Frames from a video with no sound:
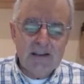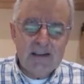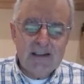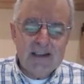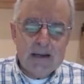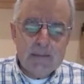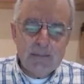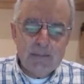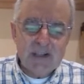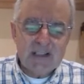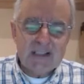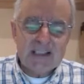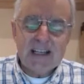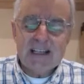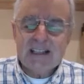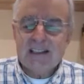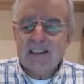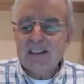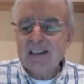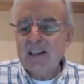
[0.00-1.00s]
the
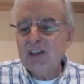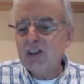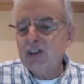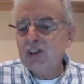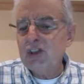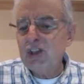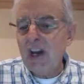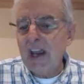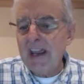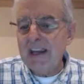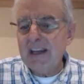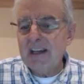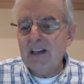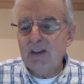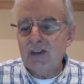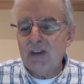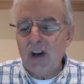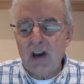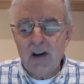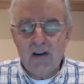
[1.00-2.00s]
percentage
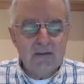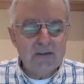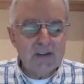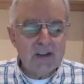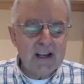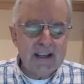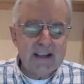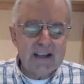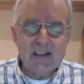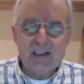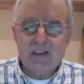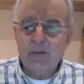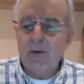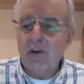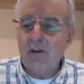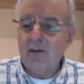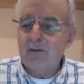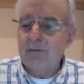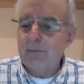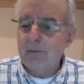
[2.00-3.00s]
change over the last
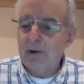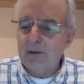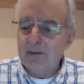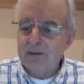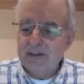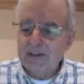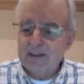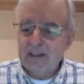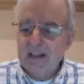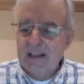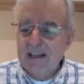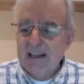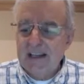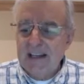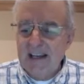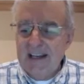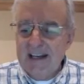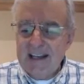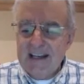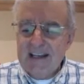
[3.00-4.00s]
12 months,
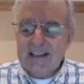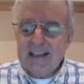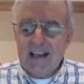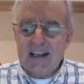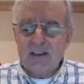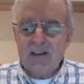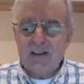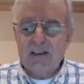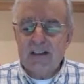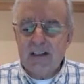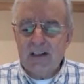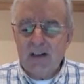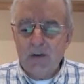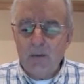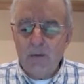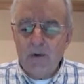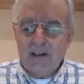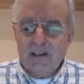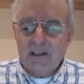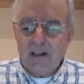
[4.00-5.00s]
it is actually
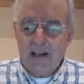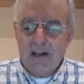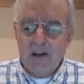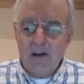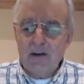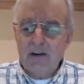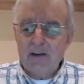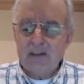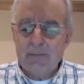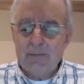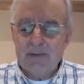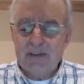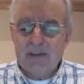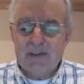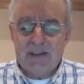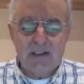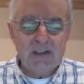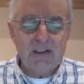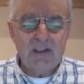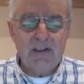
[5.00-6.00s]
quite a large
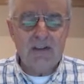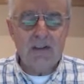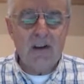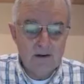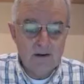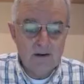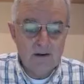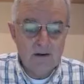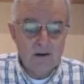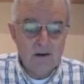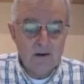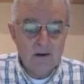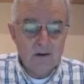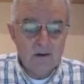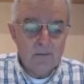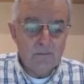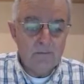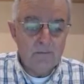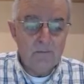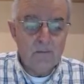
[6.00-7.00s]
position.
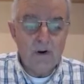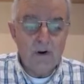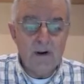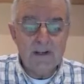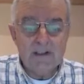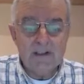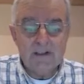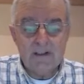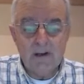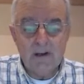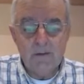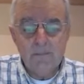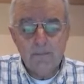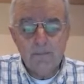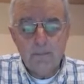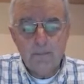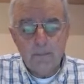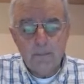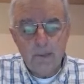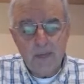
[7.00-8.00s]
Right, so
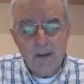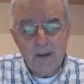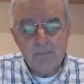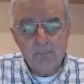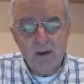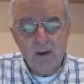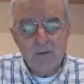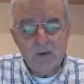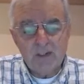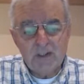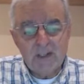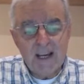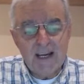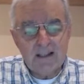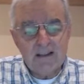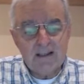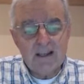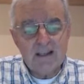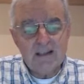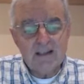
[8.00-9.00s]
if you
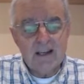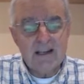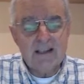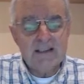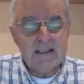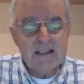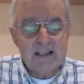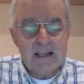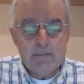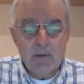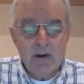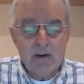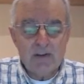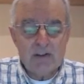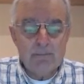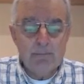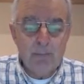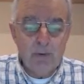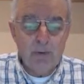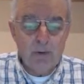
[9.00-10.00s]
take this as the
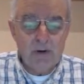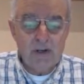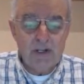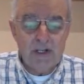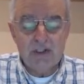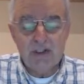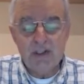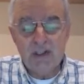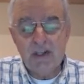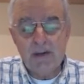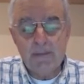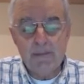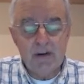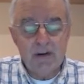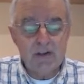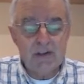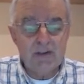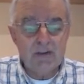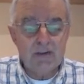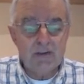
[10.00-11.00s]
most bullish the
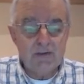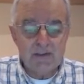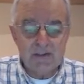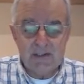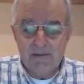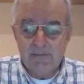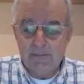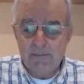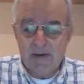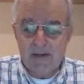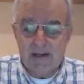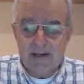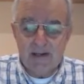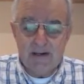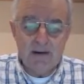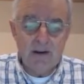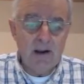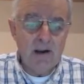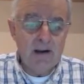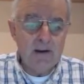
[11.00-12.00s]
commercials have
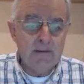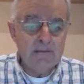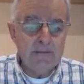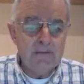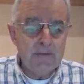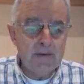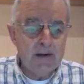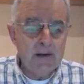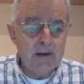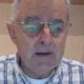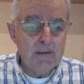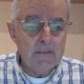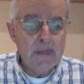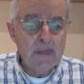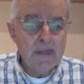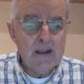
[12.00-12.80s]
been of the